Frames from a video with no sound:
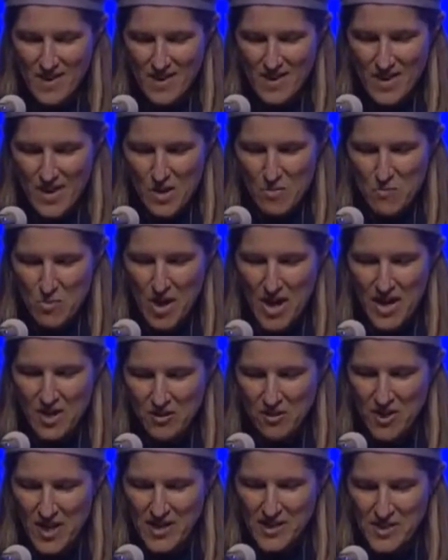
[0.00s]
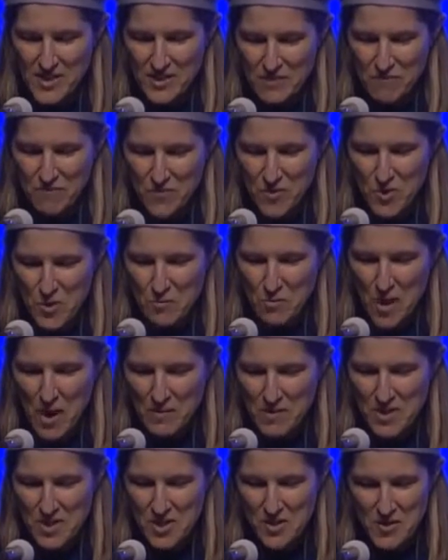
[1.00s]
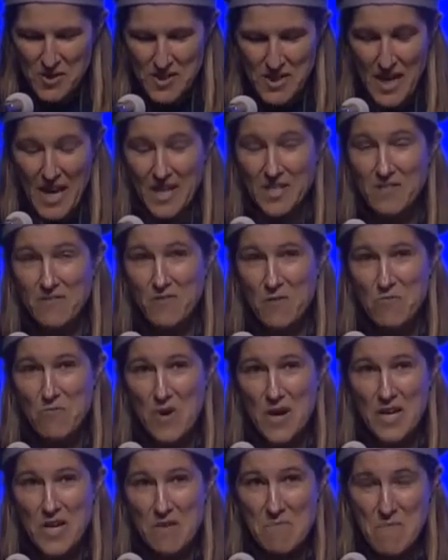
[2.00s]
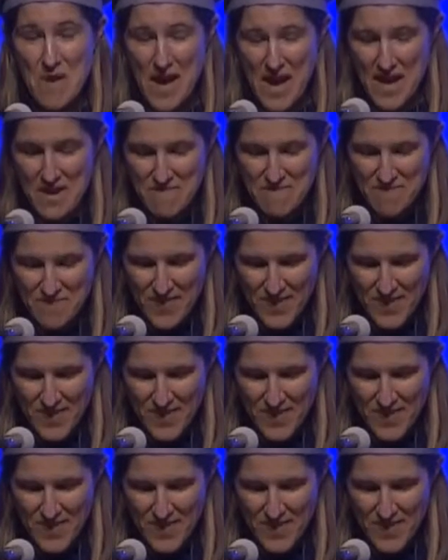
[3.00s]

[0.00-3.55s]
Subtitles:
and Bryan Cranston, who you probably know as the actor from Breaking Bad,